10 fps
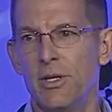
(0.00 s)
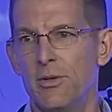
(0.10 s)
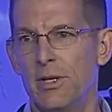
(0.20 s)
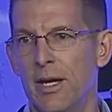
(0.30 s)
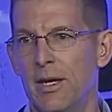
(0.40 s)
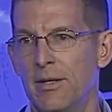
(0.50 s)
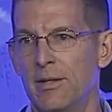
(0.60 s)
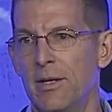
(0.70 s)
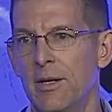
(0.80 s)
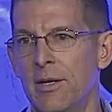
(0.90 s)
You can't
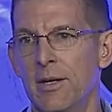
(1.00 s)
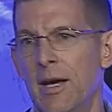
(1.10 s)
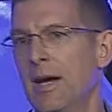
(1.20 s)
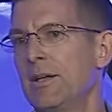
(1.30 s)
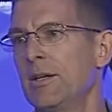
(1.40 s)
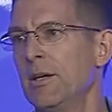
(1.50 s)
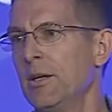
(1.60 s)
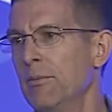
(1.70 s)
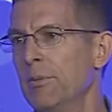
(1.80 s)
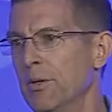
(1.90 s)
not
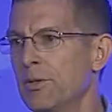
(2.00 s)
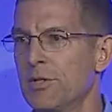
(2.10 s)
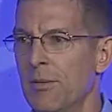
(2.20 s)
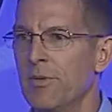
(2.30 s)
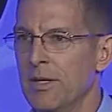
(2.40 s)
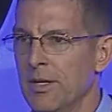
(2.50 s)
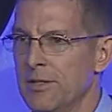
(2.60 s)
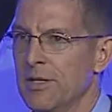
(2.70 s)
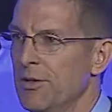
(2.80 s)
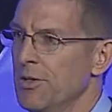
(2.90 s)
build something that's
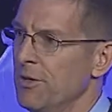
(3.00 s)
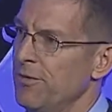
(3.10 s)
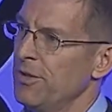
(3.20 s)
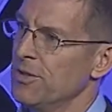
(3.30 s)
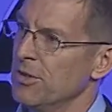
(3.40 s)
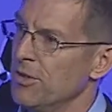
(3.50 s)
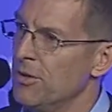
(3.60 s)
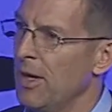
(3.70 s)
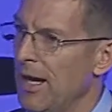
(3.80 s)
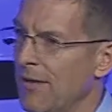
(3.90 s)
energy efficient.
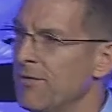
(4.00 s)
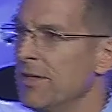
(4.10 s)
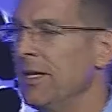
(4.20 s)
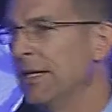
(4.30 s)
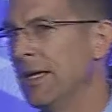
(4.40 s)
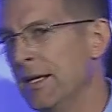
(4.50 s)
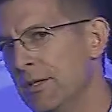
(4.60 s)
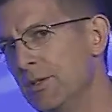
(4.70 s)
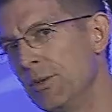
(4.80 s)
You have to take that into